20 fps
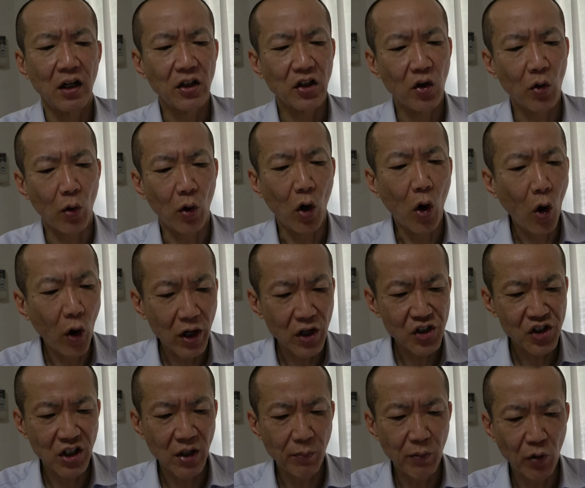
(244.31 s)
your
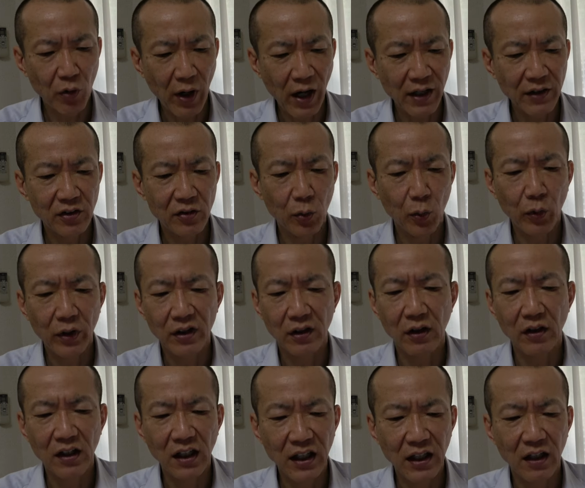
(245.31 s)
ownership right with
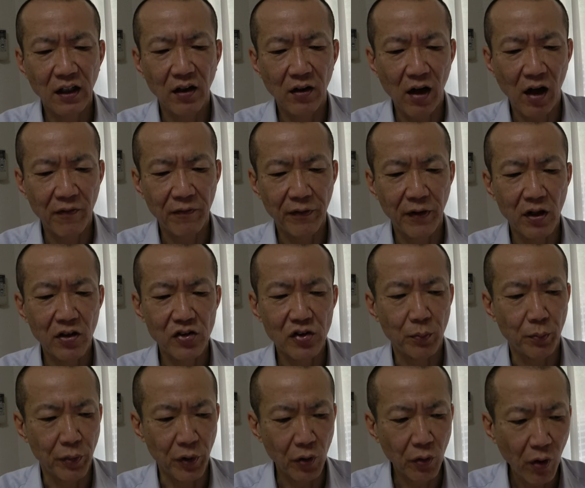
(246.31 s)
Legal
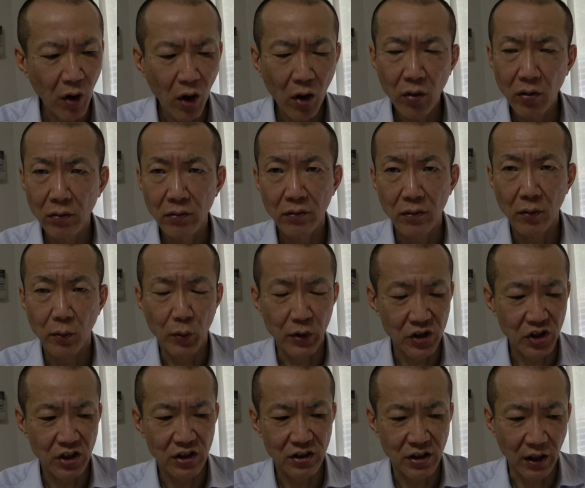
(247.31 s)
Affairs Bureau,
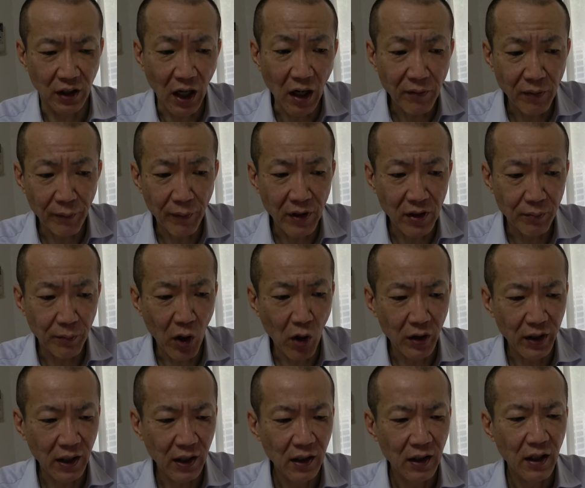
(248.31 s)
which is the government
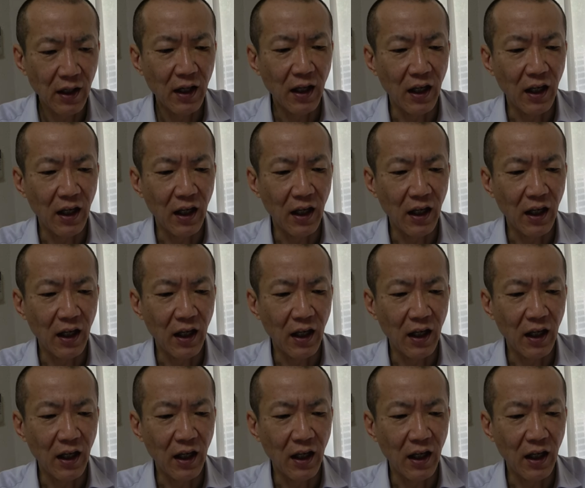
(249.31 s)
body,